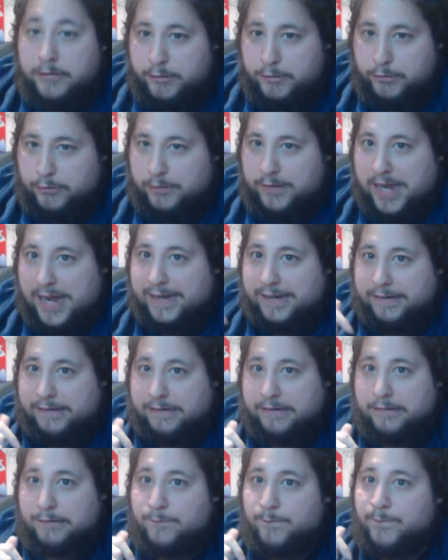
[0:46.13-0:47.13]
2
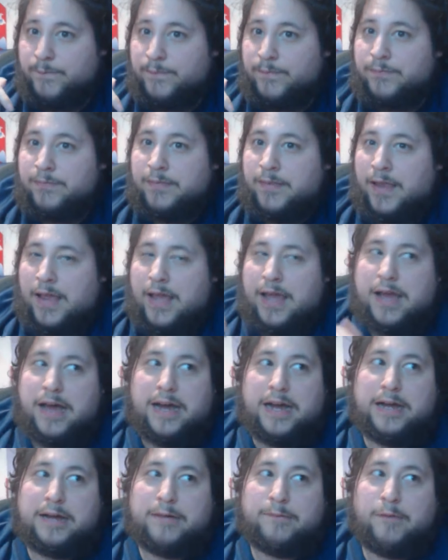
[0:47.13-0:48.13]
days.
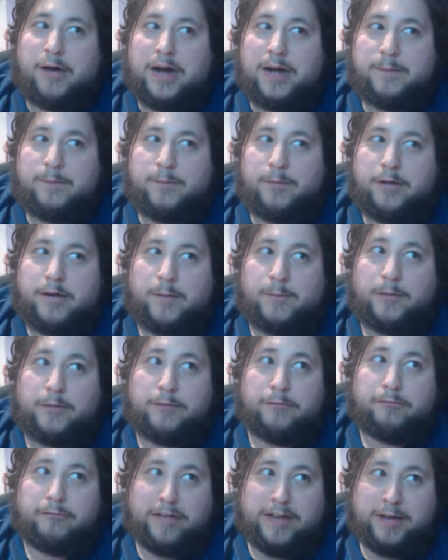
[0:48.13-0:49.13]
I put up
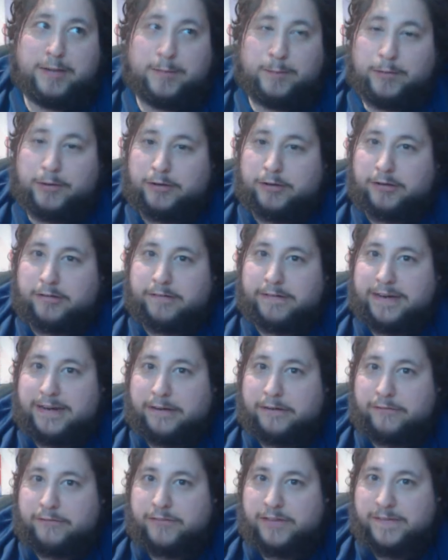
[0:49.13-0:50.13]
on Facebook straight
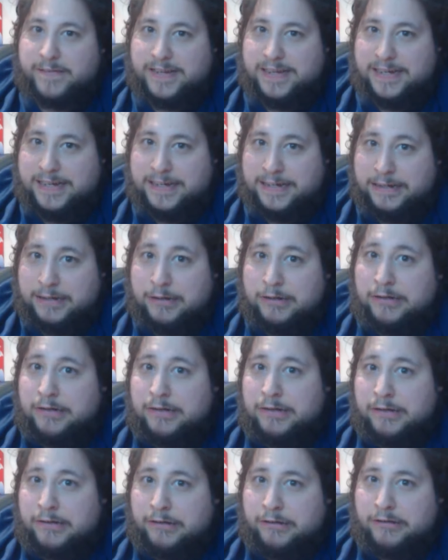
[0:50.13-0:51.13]
after the
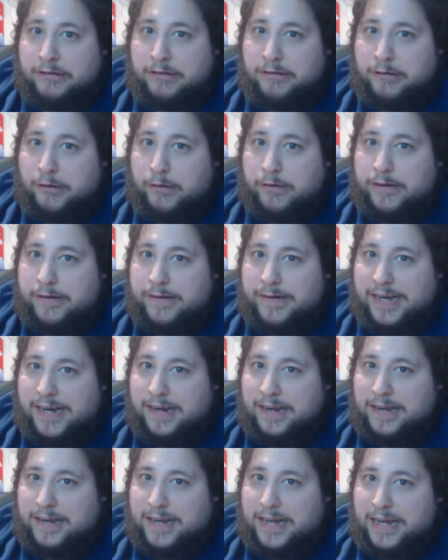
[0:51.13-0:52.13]

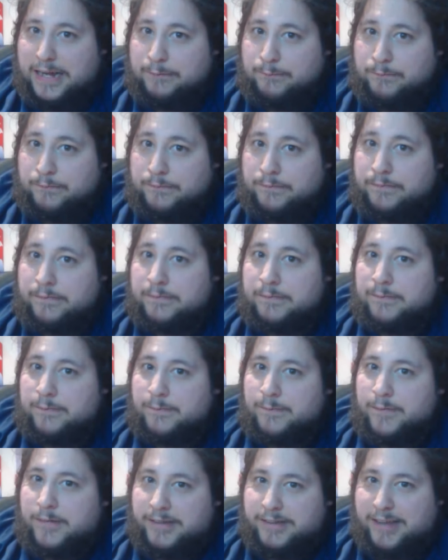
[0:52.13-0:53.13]
Scotland-England game,
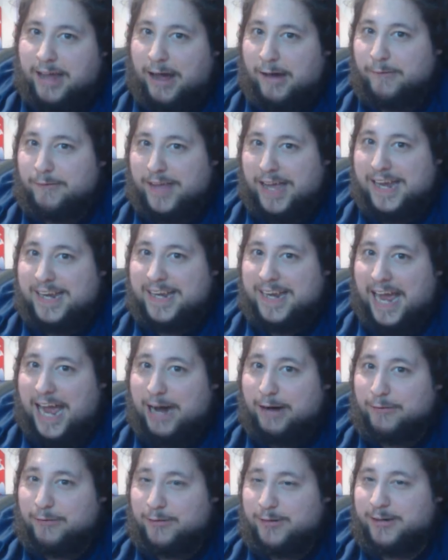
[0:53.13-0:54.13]
Southgate
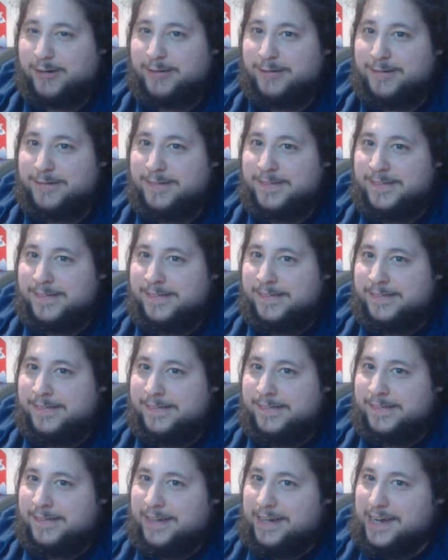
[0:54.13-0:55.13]
out,
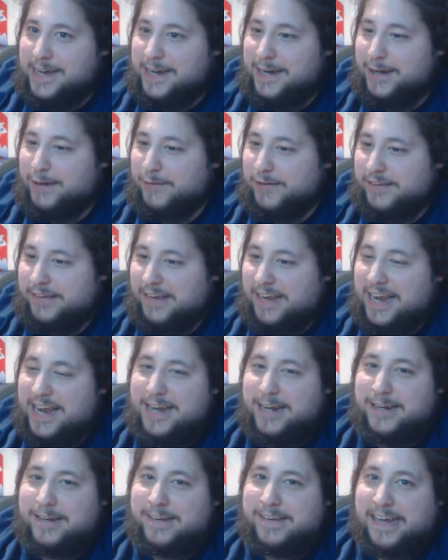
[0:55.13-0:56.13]
and I was
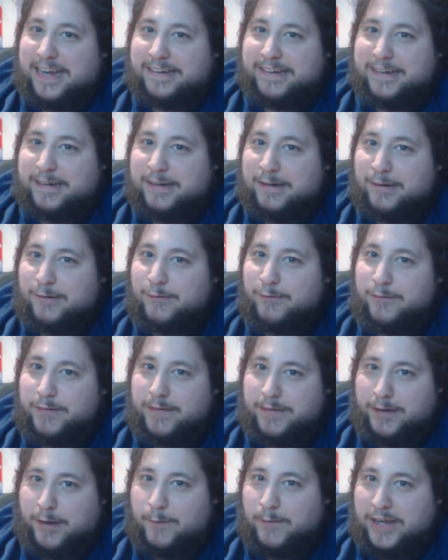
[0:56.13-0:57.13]
inundated
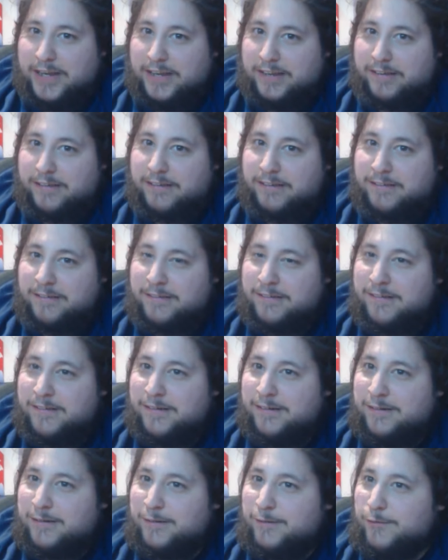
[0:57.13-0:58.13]
with comments.
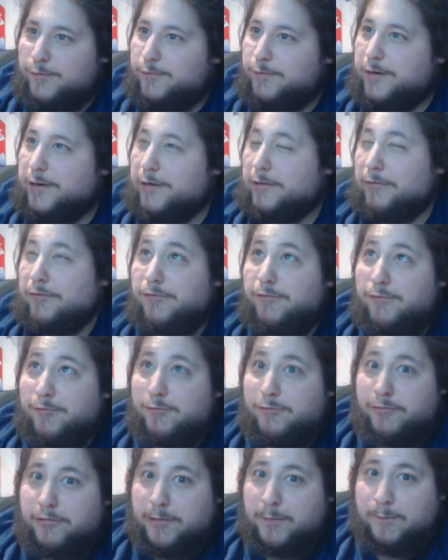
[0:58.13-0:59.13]
Well,
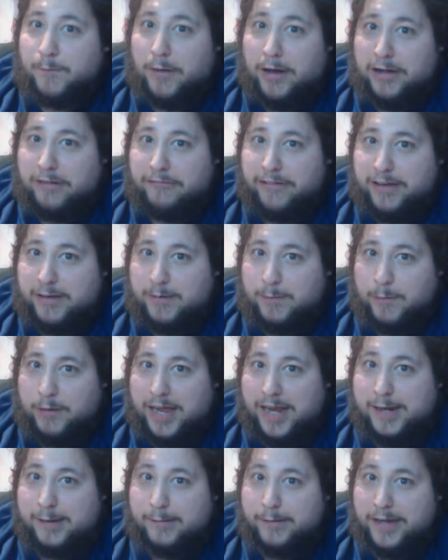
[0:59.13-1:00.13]
from my Facebook
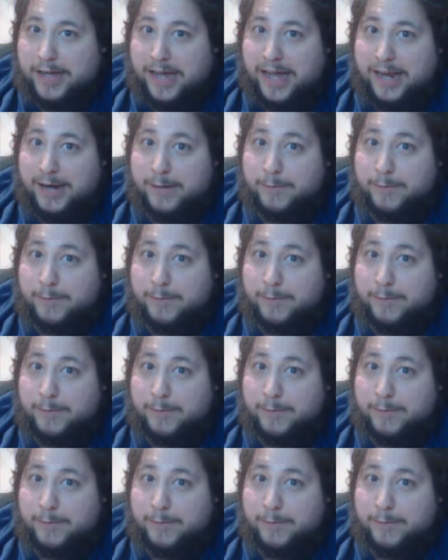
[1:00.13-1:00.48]
anyway, I had